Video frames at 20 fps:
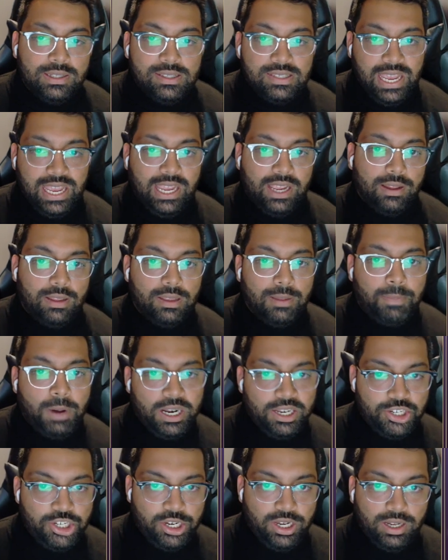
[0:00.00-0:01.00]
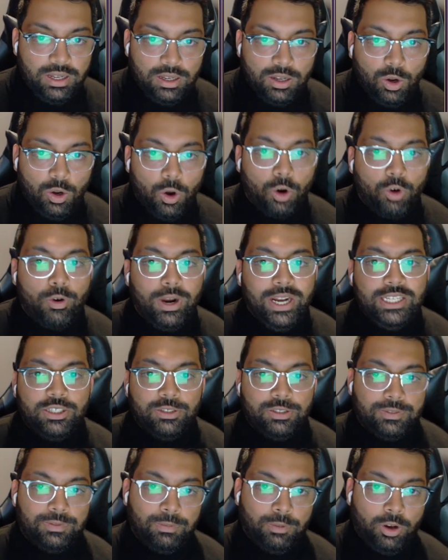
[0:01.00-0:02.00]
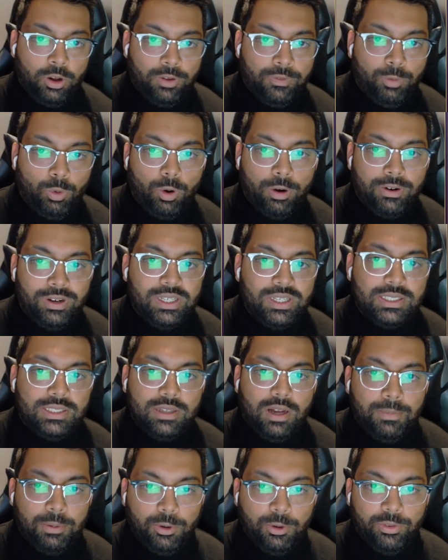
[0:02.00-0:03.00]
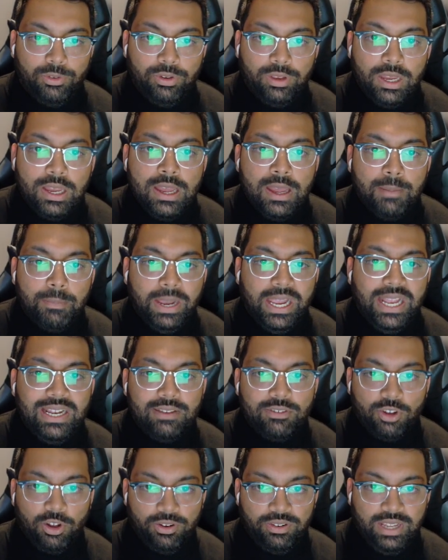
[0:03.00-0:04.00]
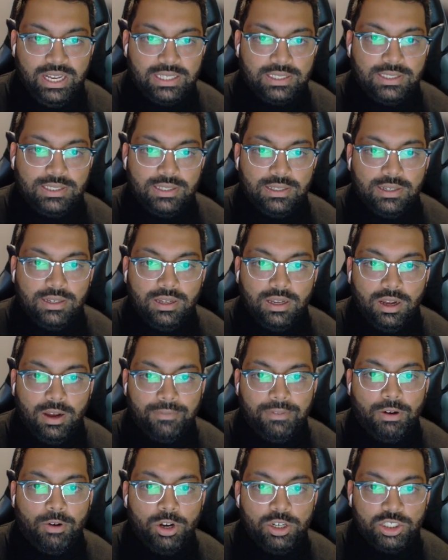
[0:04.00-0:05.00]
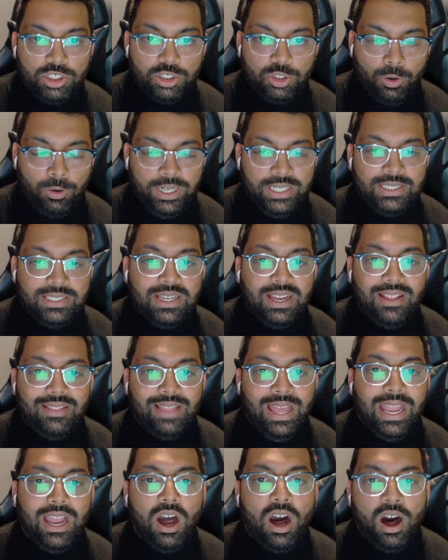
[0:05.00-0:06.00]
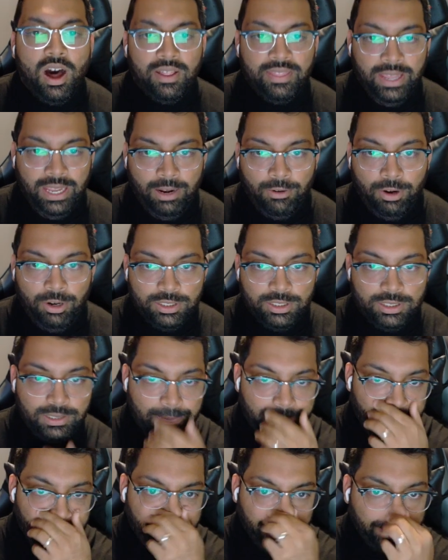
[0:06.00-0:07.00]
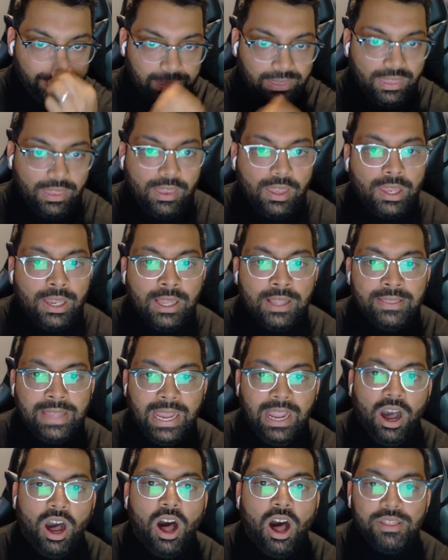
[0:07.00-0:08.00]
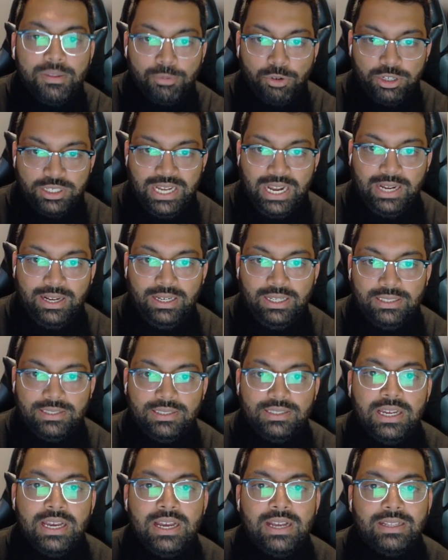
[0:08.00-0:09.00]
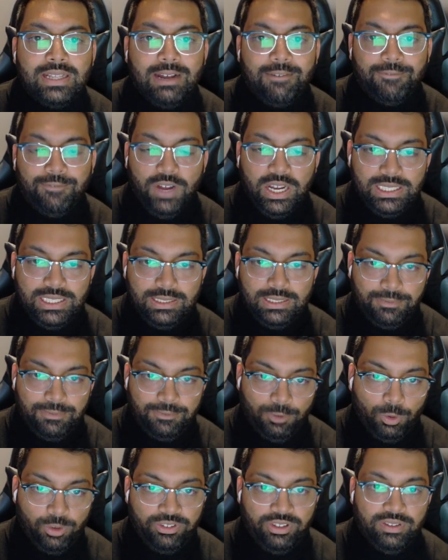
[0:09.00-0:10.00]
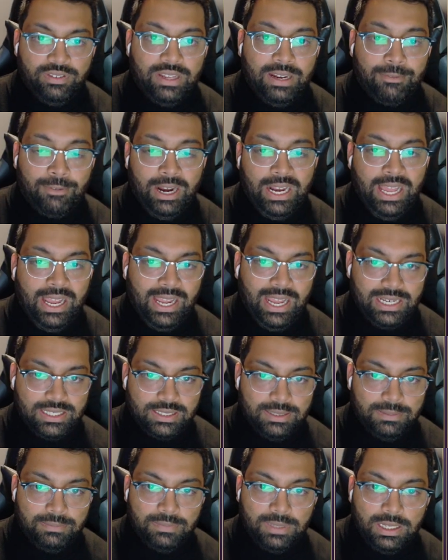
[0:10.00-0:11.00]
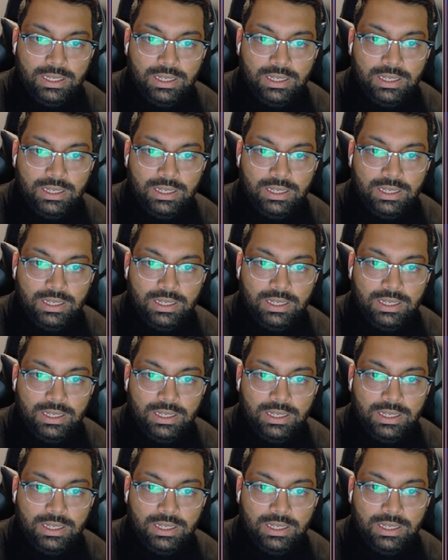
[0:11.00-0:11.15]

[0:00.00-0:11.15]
Take The Punisher or Kratos from God of War as examples. But in this context of their own stories, they are the heroes. They are the protagonists that face the forces that rally against them.